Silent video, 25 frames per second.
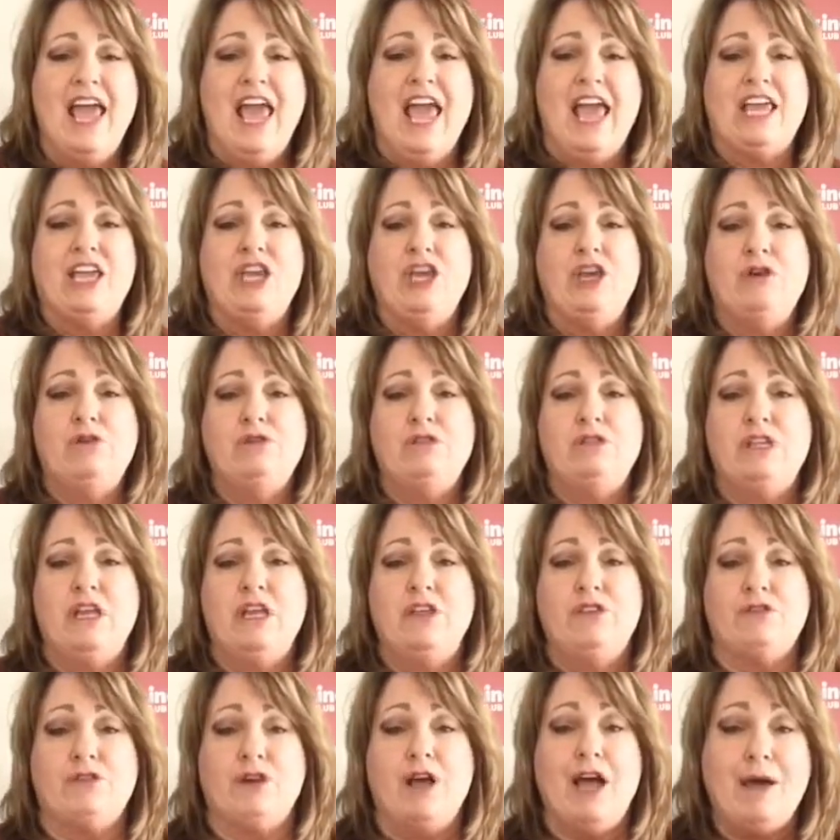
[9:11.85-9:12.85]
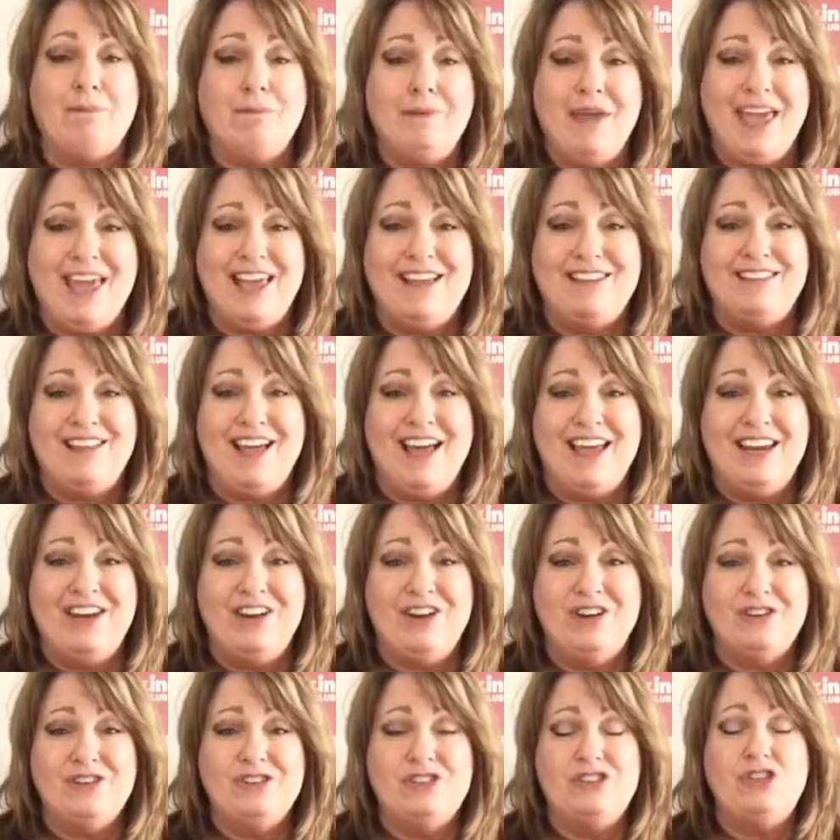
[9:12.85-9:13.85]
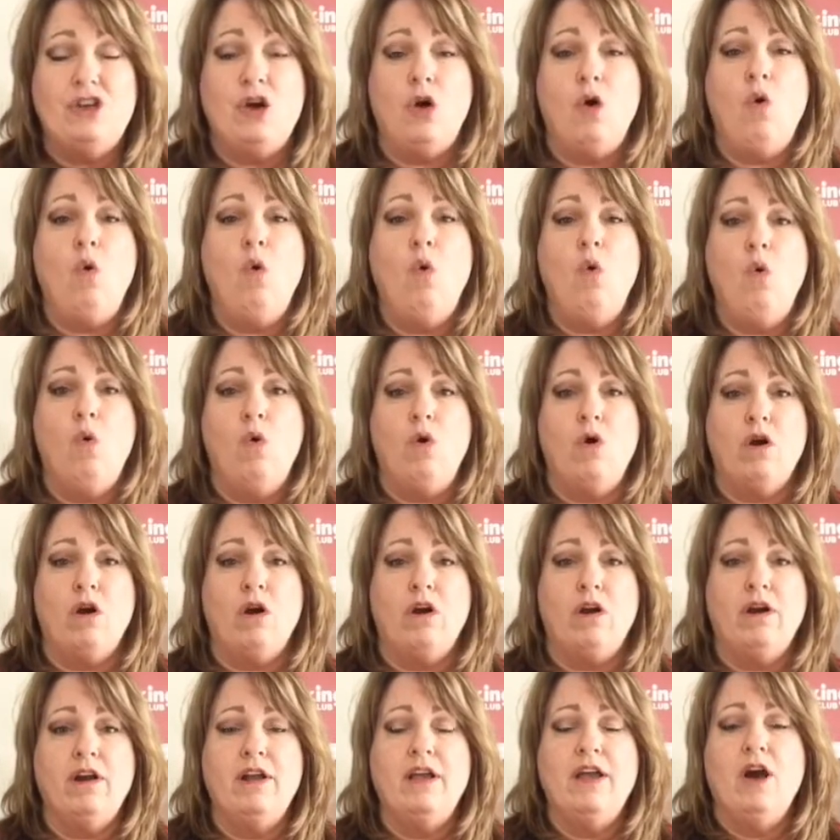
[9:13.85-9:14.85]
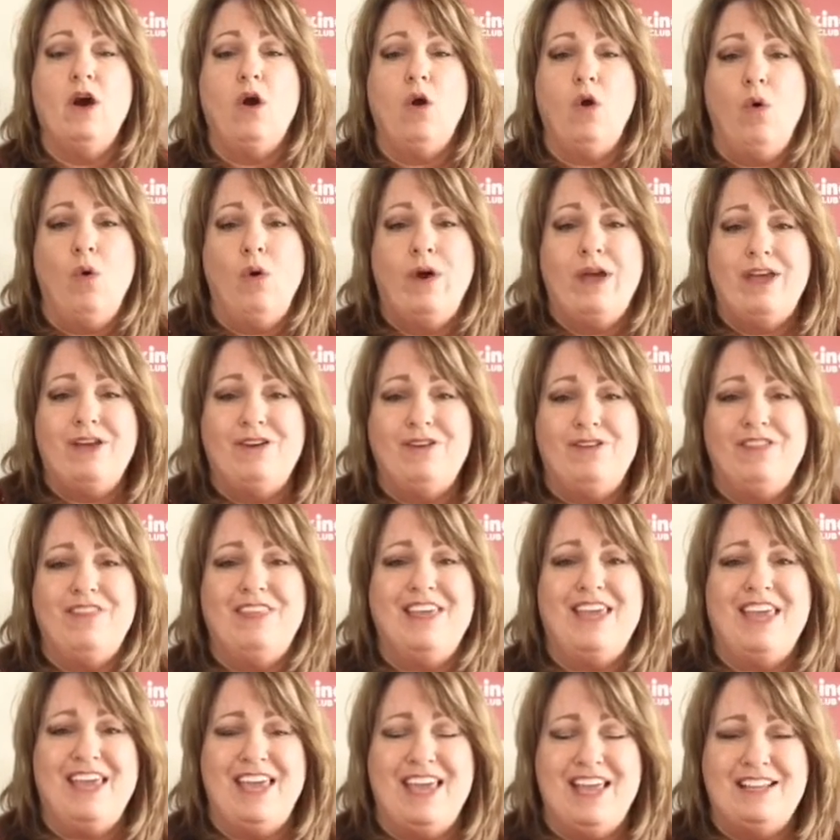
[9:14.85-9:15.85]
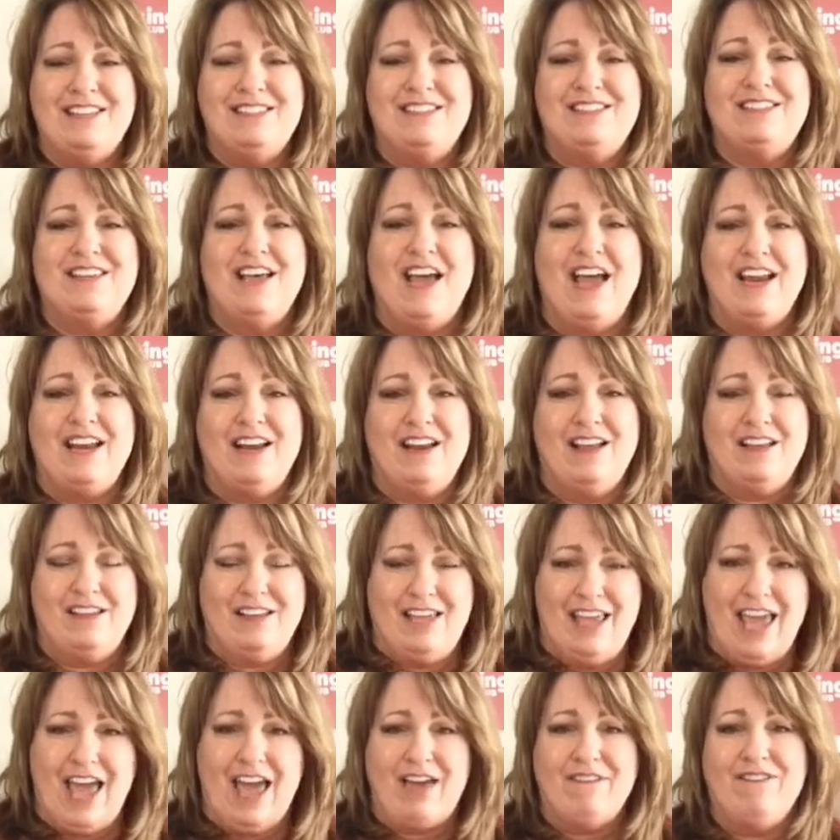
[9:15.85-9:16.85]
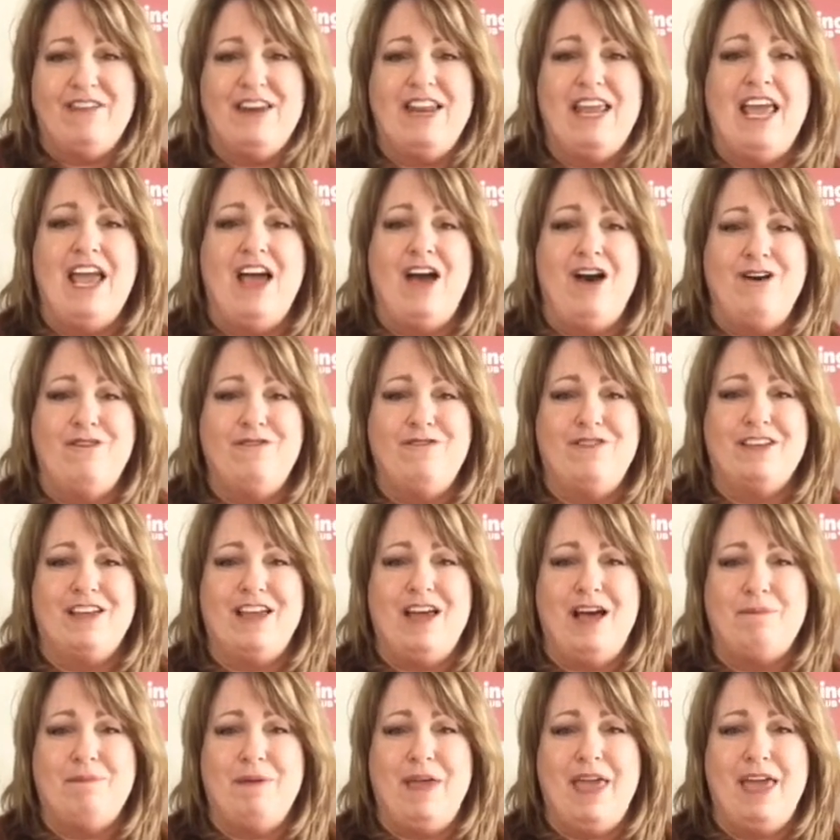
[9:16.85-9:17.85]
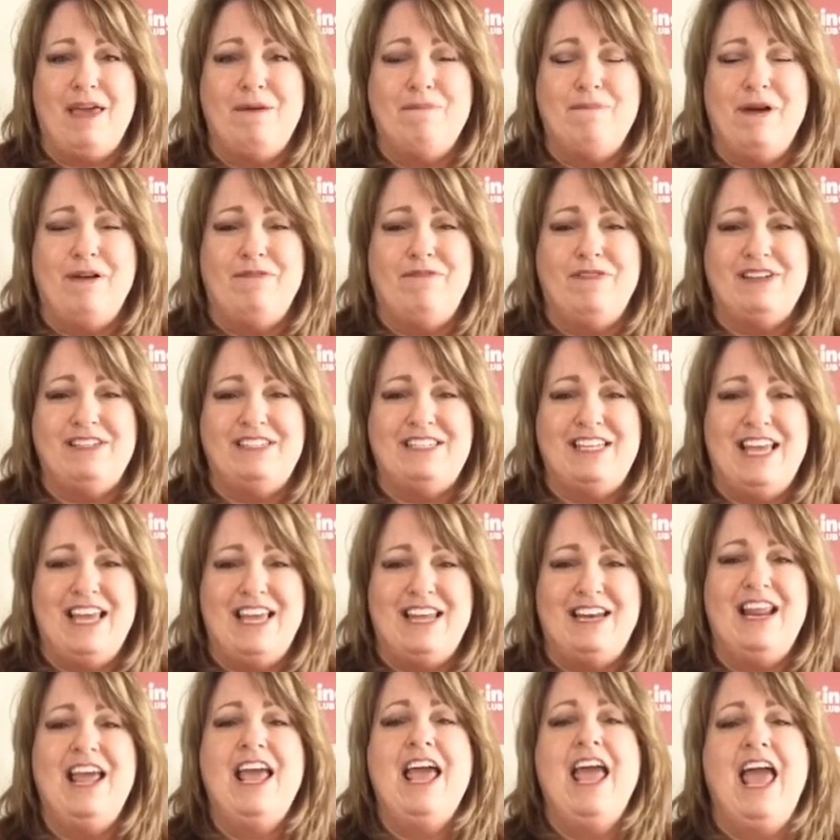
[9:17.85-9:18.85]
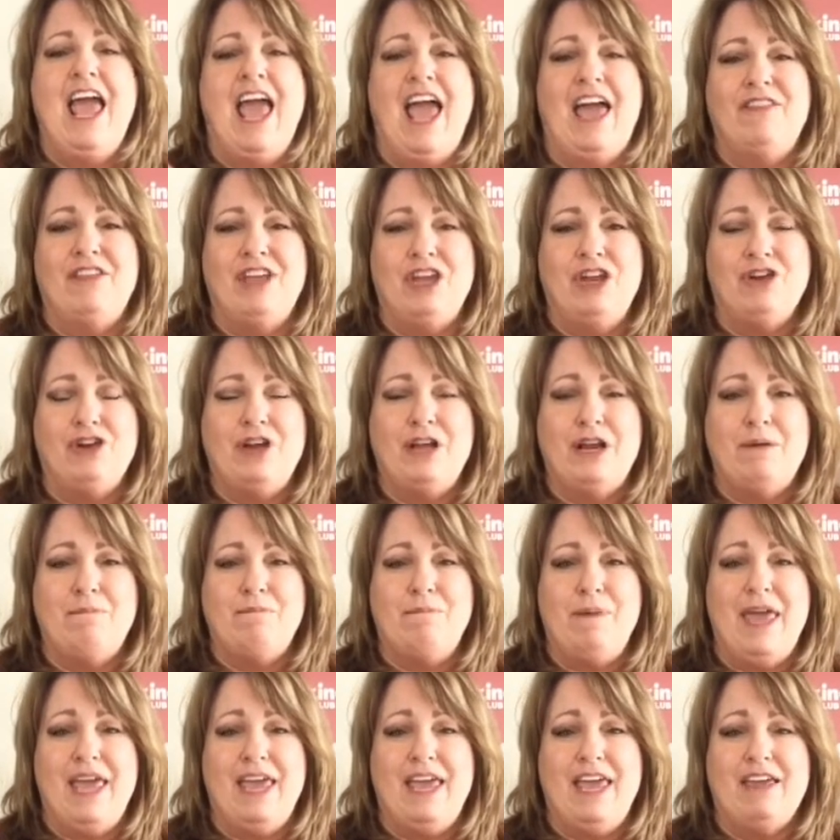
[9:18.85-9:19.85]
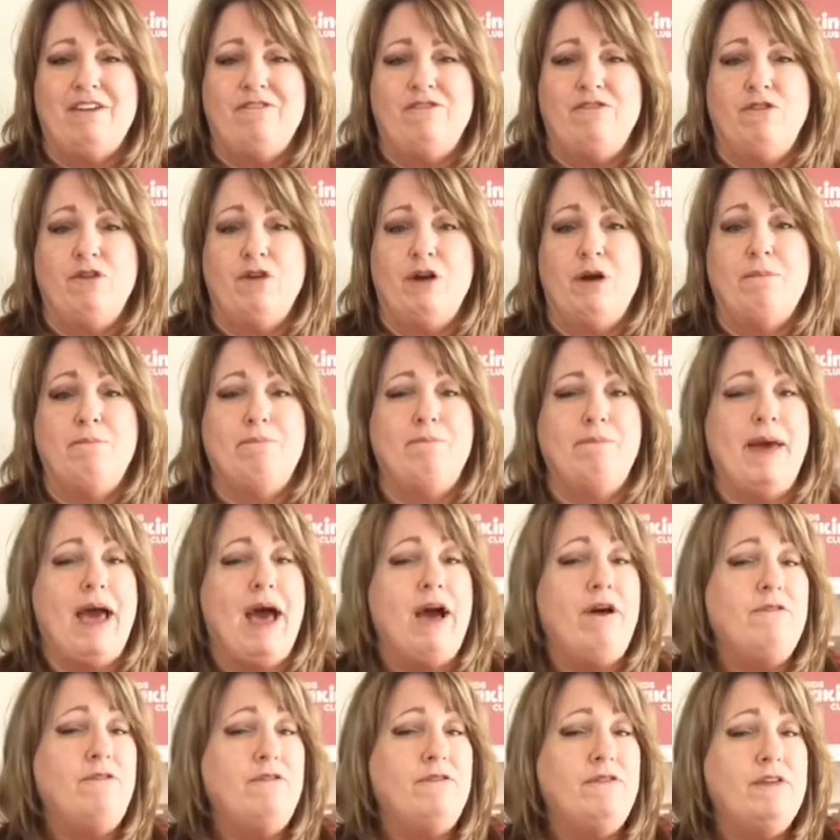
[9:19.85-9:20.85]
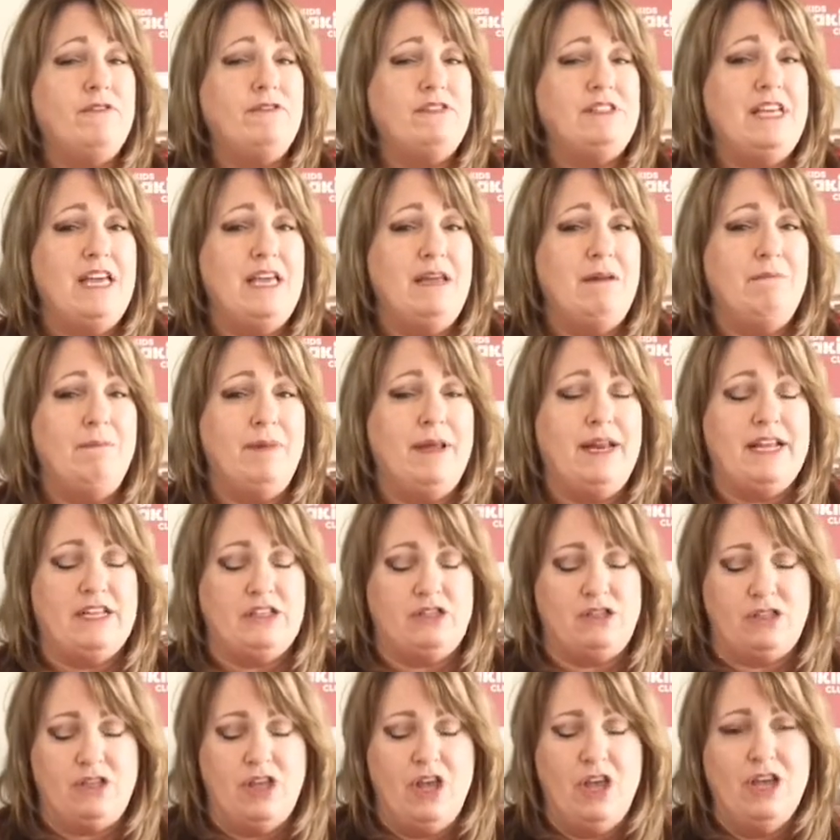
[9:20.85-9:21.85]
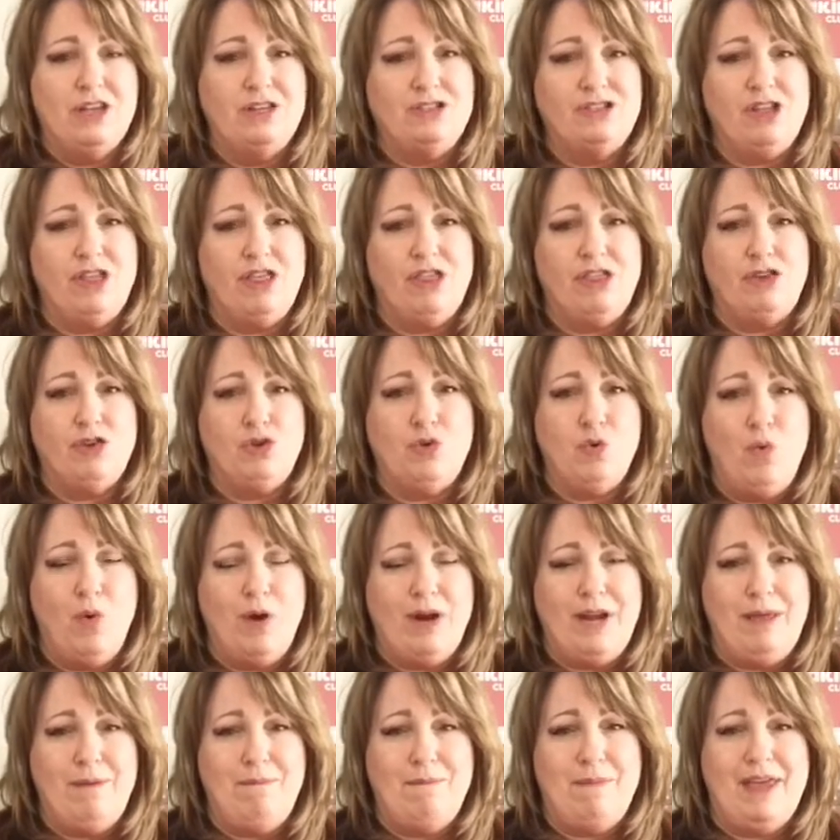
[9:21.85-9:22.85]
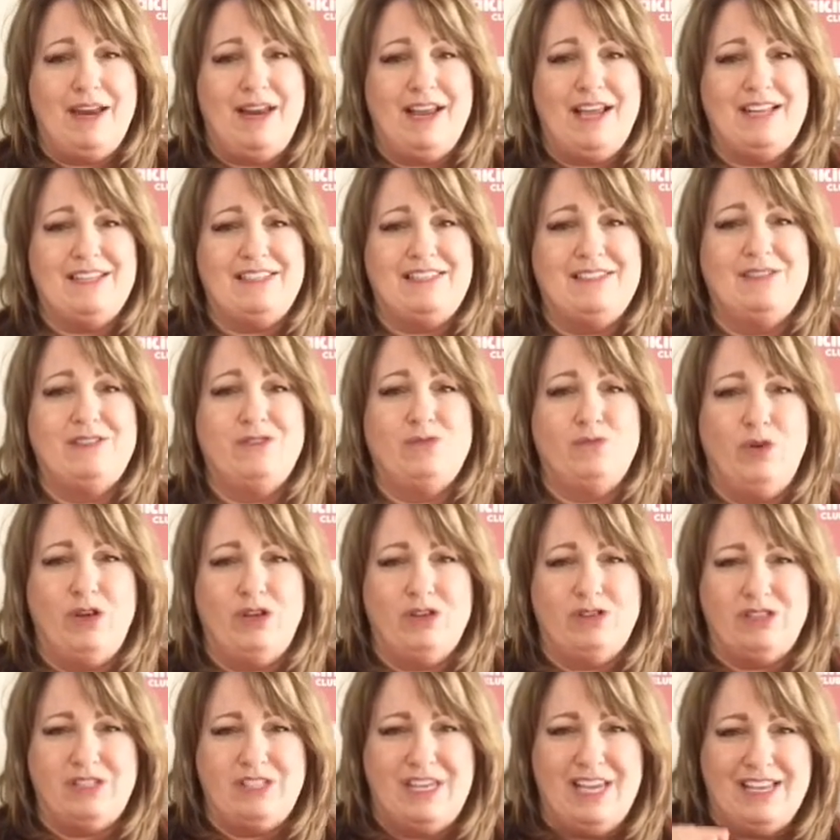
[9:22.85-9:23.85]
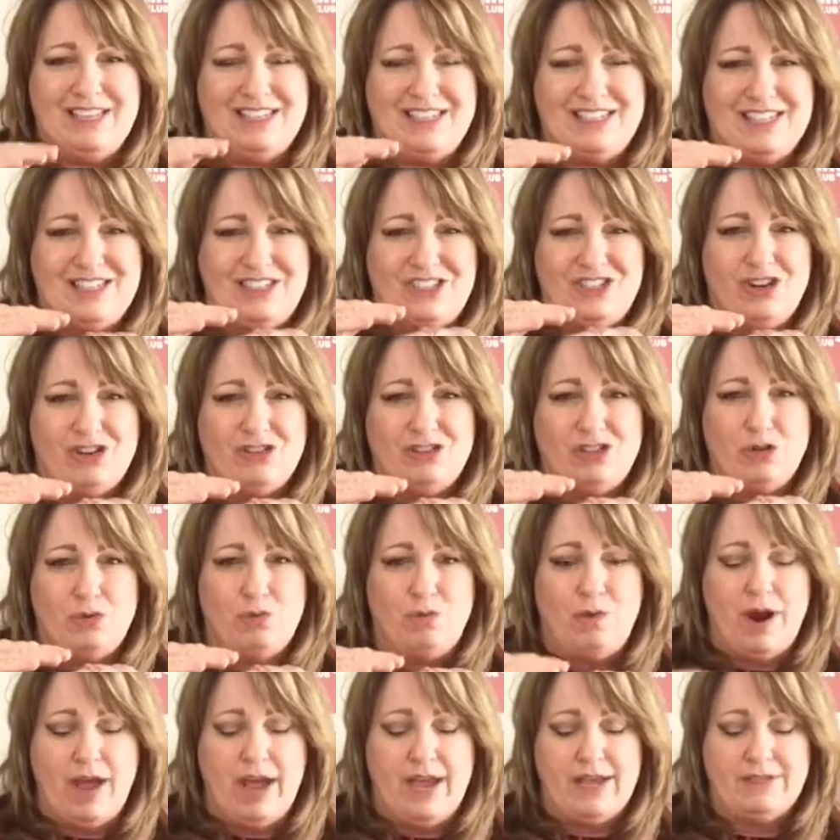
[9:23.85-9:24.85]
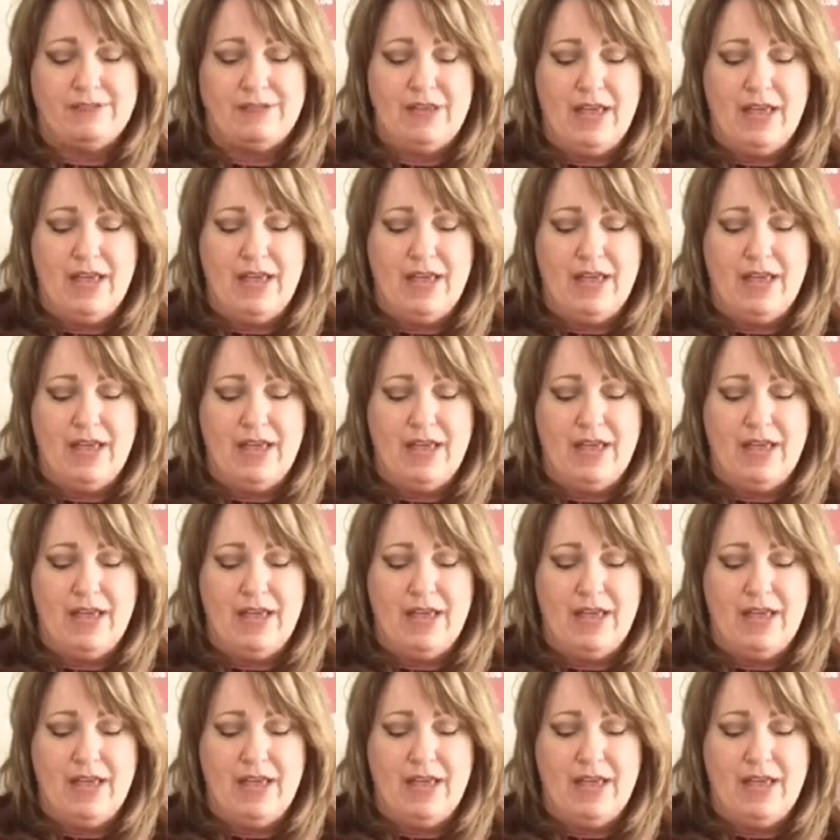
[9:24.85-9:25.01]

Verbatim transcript: use either cupcake liners or oil the inside cavity of the cupcake muffin tin, and then you're gonna bake it for about 15 minutes to 20 minutes. You'll see it to start to rise.